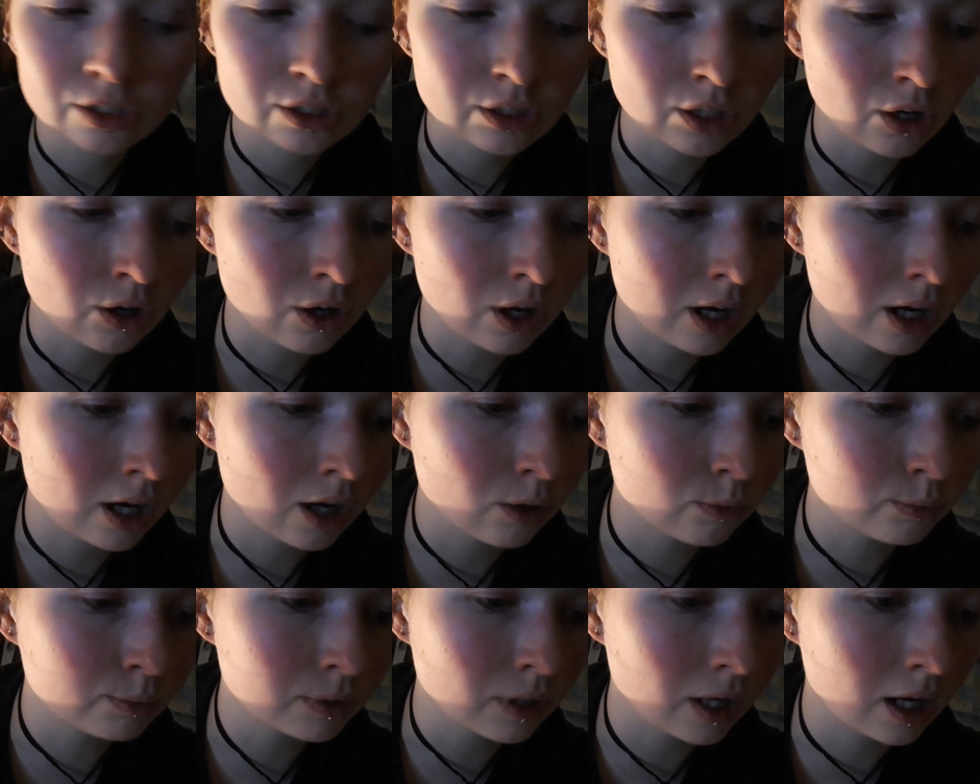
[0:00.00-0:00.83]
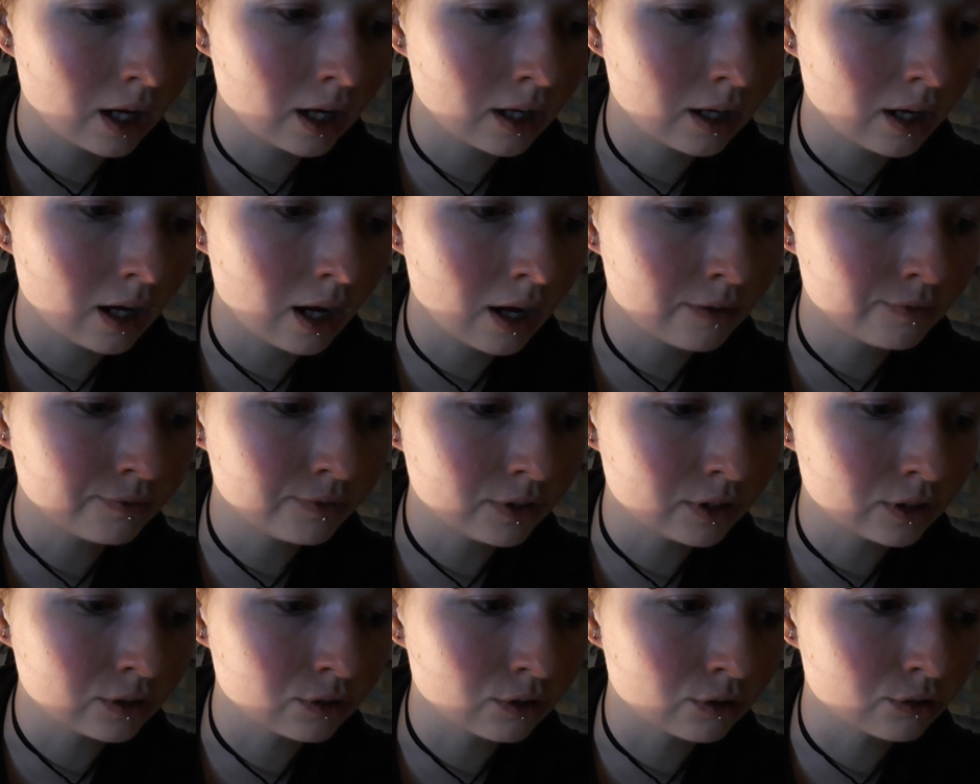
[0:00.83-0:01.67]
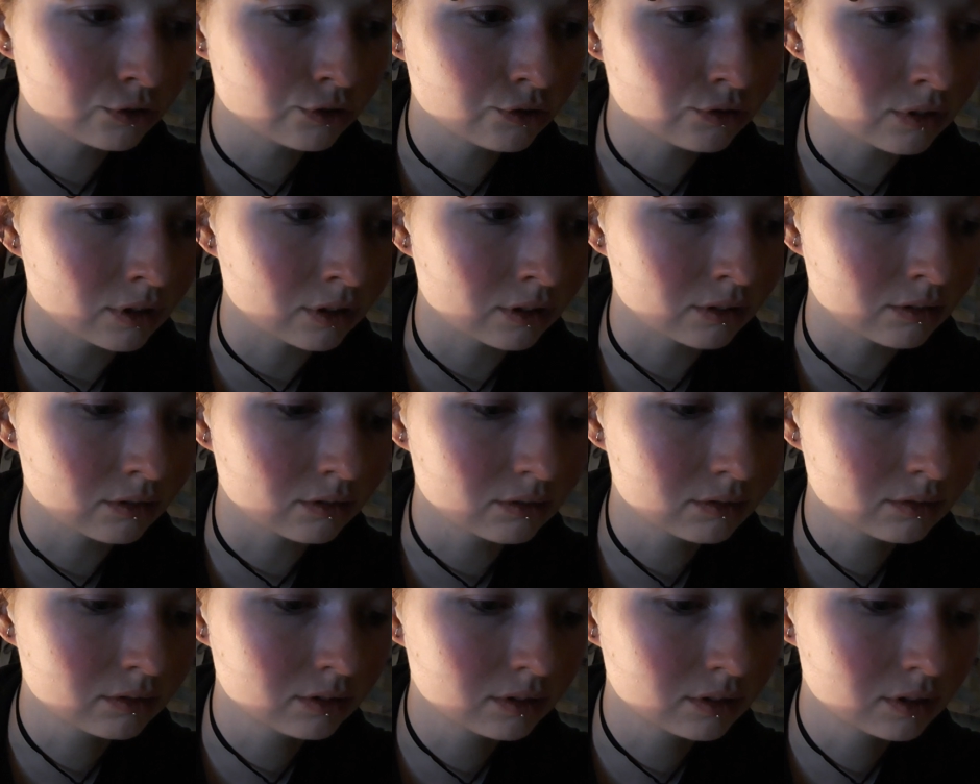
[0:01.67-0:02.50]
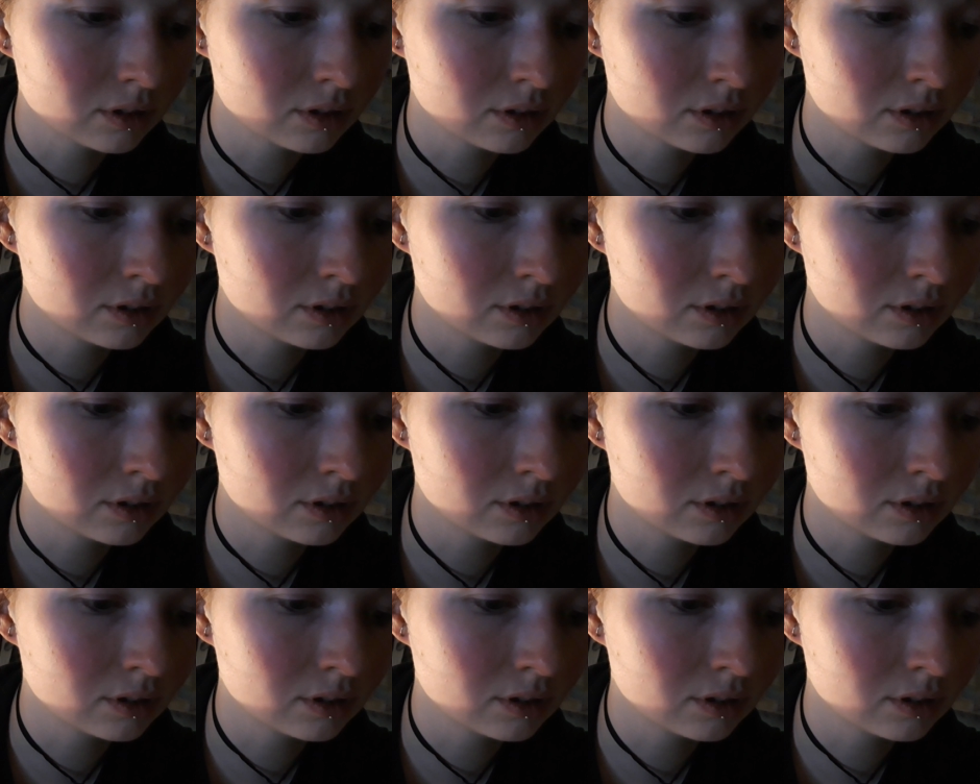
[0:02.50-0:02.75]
I hope I feel your struggles.